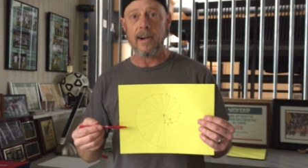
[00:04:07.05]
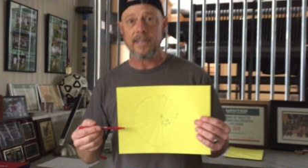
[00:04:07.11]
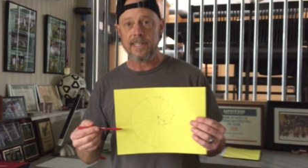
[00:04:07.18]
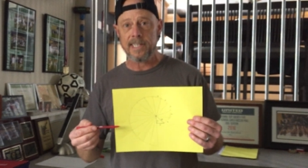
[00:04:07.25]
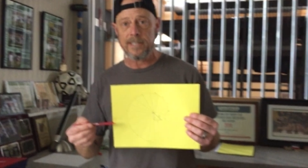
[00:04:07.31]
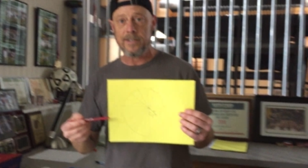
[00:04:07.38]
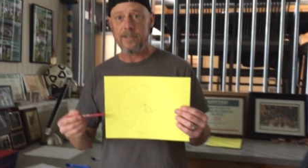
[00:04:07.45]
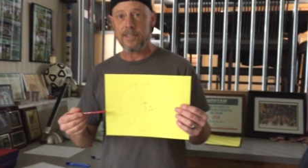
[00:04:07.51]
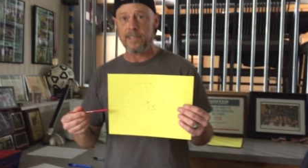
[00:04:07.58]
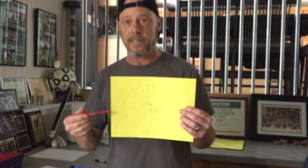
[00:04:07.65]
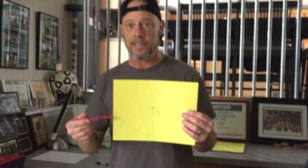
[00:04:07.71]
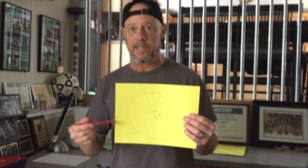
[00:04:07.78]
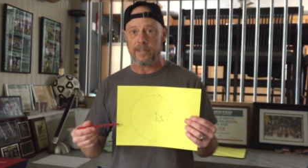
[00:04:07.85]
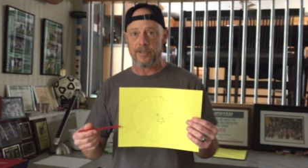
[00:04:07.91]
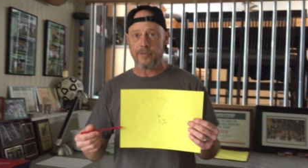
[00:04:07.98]
art teachers in
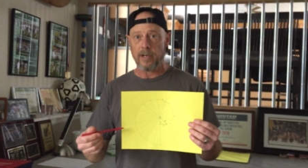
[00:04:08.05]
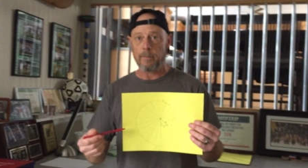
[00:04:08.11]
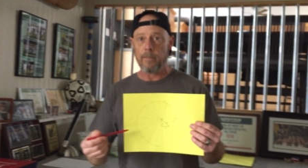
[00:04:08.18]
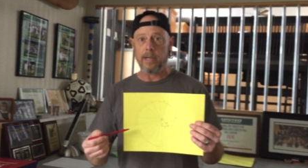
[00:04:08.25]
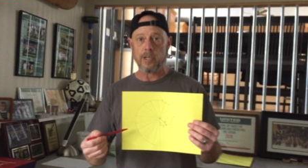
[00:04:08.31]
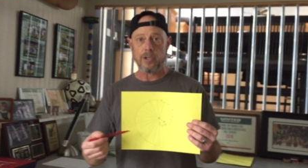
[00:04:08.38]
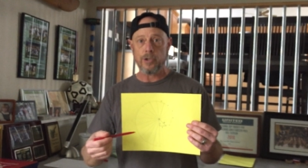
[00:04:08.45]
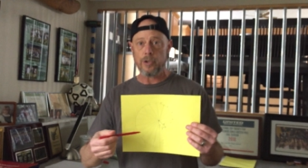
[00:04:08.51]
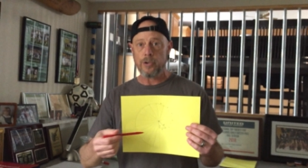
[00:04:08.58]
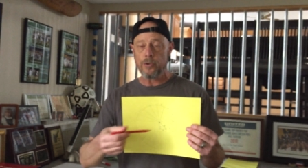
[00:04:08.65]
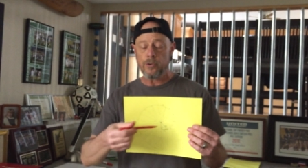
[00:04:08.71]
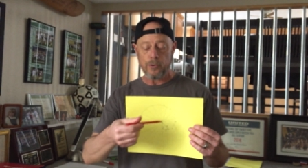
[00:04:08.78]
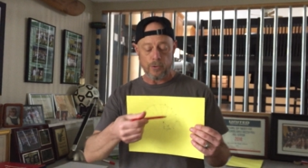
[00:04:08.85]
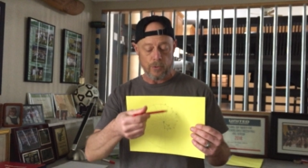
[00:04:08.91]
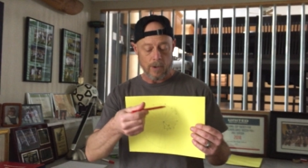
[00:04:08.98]
the district, but
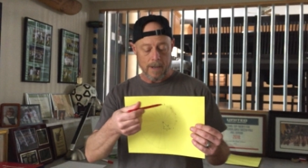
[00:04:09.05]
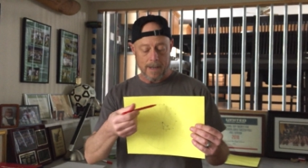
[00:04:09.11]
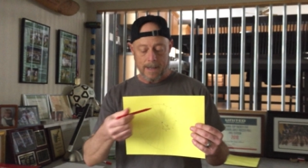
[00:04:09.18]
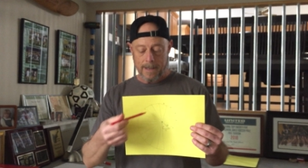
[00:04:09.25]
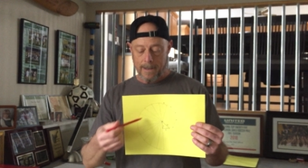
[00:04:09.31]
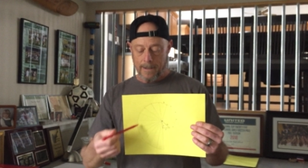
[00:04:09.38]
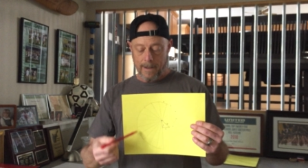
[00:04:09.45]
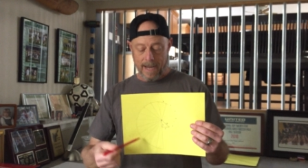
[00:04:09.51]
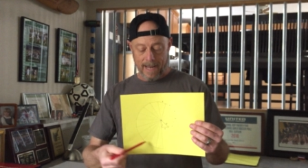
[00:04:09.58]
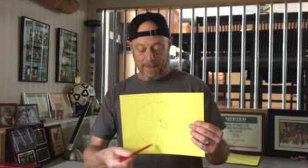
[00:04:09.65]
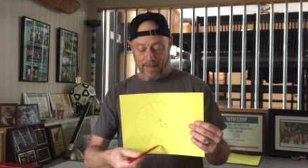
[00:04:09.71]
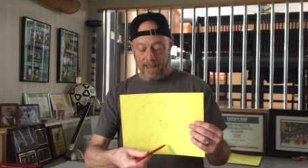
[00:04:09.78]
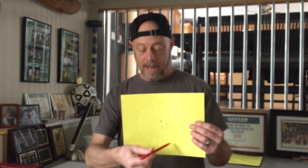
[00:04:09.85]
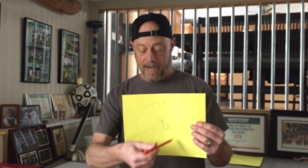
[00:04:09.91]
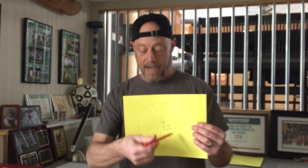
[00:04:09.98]
you
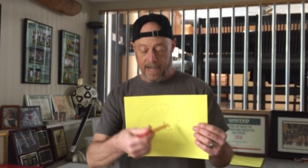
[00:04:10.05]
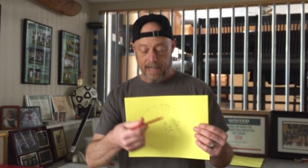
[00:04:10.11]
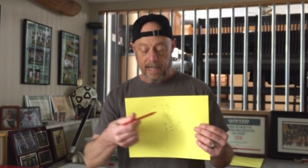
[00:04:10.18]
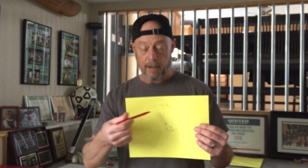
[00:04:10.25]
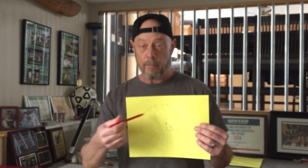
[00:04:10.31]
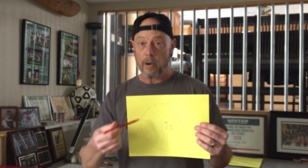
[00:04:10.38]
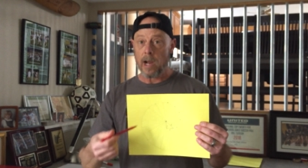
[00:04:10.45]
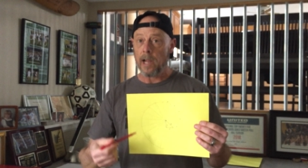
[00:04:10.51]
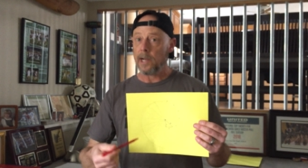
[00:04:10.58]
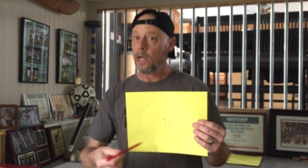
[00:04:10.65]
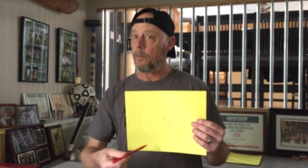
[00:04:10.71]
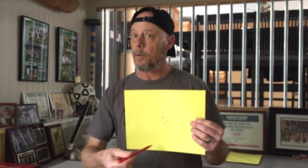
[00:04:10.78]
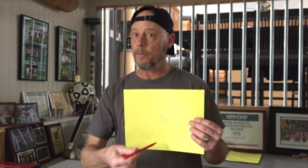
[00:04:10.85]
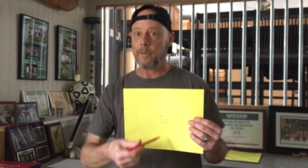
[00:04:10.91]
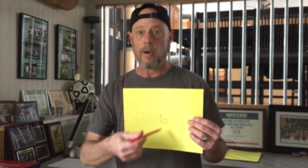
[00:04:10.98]
and they can probably
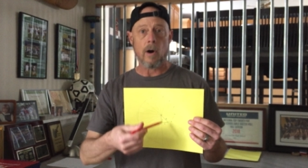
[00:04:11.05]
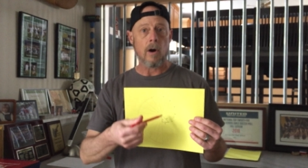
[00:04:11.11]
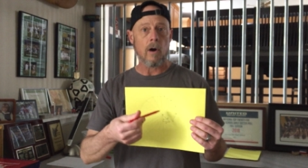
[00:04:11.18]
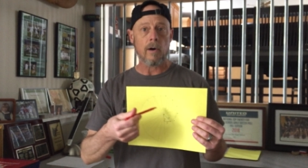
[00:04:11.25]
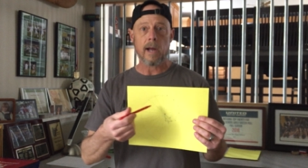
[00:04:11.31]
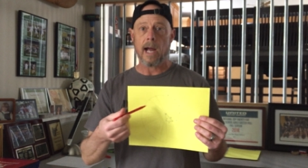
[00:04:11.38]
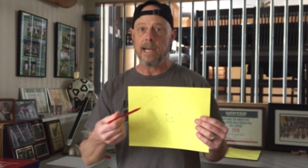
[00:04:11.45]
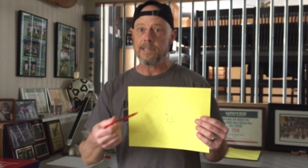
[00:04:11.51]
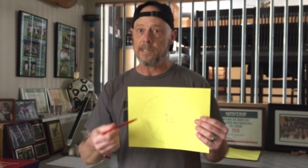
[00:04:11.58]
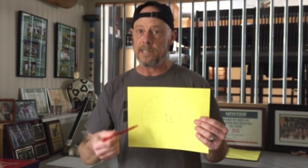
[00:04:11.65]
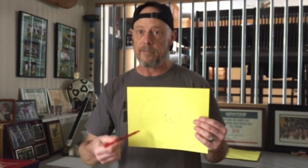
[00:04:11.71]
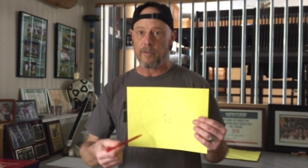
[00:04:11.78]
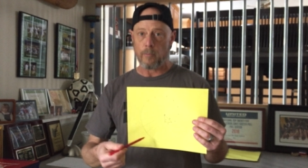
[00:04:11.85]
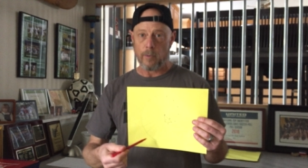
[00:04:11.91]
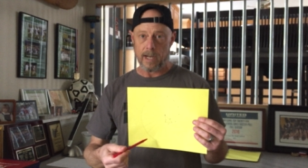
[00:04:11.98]
come up with all kinds of
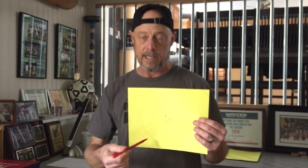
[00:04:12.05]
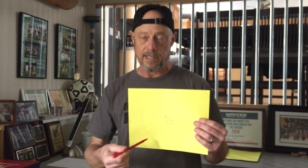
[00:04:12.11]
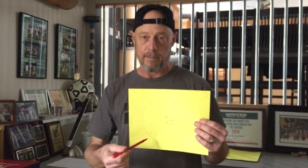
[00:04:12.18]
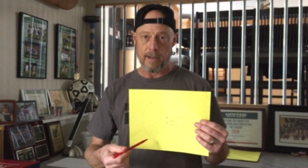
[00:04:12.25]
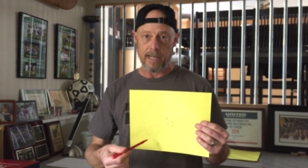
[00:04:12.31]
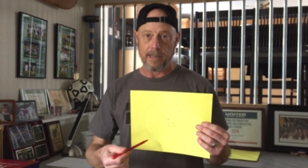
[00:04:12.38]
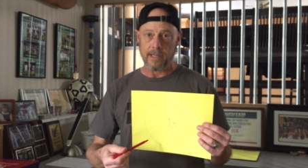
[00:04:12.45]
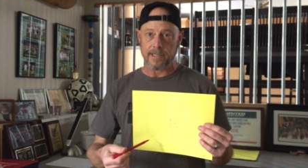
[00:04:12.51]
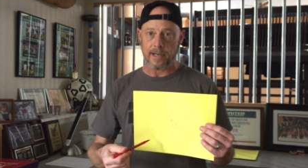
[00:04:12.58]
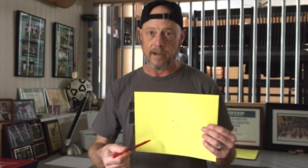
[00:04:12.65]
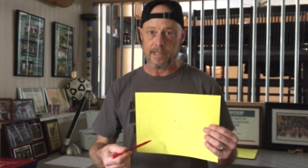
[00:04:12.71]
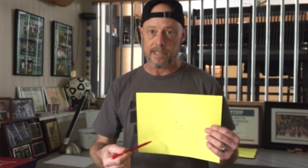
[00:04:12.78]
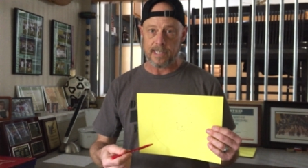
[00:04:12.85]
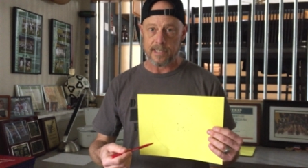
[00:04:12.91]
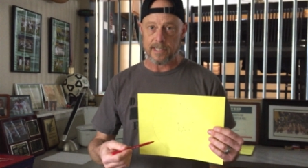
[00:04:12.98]
different ways to make this
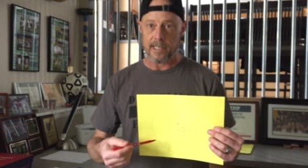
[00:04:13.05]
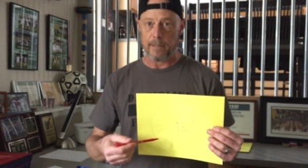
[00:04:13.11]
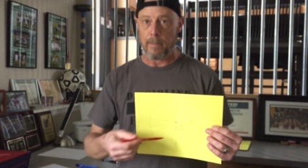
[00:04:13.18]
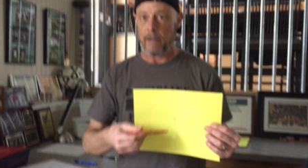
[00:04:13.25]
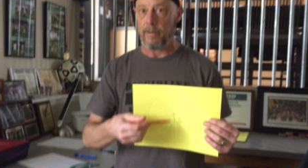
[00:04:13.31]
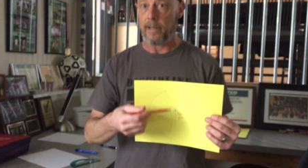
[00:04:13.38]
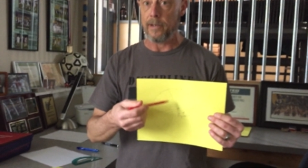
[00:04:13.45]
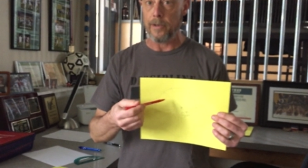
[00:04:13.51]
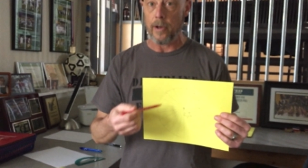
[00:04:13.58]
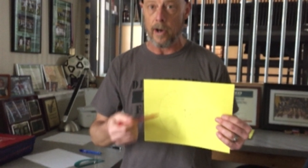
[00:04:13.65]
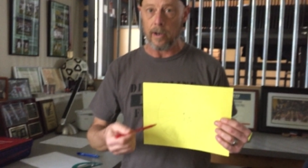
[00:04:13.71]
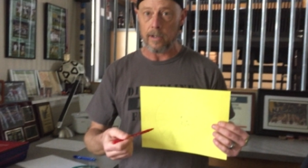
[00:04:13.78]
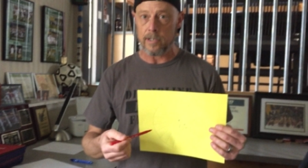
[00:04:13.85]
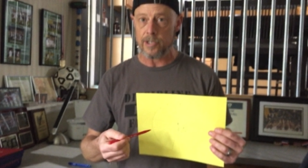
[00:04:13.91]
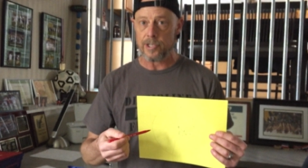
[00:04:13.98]
artistic. Maybe a
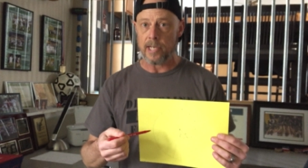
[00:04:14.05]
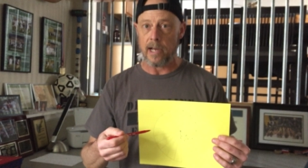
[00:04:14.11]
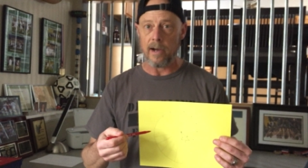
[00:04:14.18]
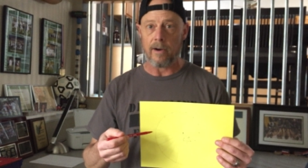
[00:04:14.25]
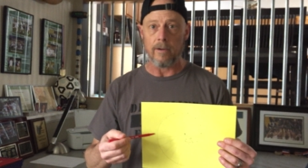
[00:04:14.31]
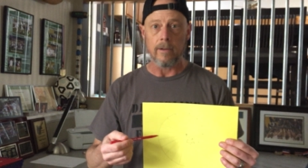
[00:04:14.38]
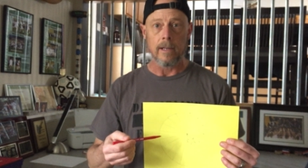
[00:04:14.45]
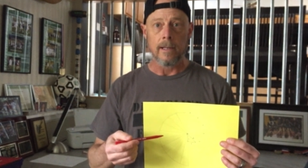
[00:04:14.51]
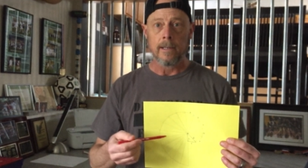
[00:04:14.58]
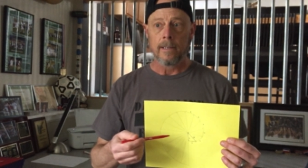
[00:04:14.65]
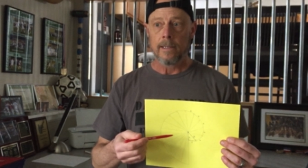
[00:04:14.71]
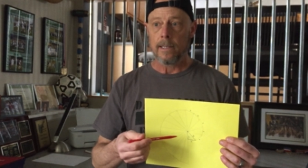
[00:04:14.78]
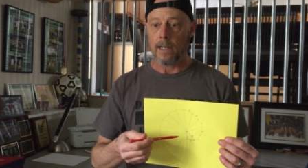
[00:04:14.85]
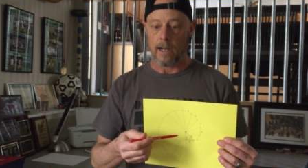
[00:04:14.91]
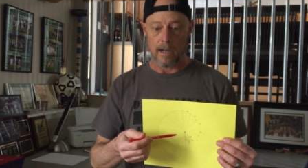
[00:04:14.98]
nautilus shell,
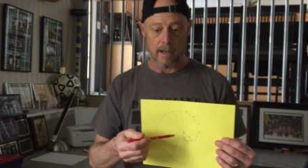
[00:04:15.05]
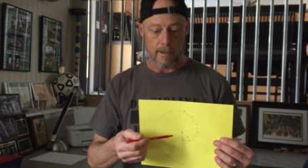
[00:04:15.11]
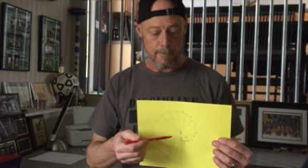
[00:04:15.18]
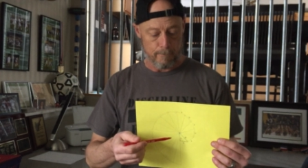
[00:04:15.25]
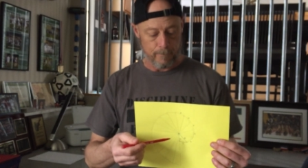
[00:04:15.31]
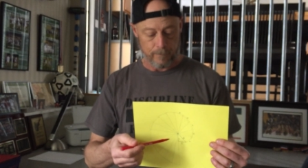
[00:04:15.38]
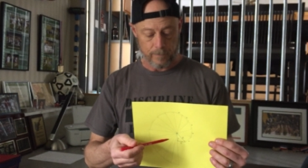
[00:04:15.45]
uh,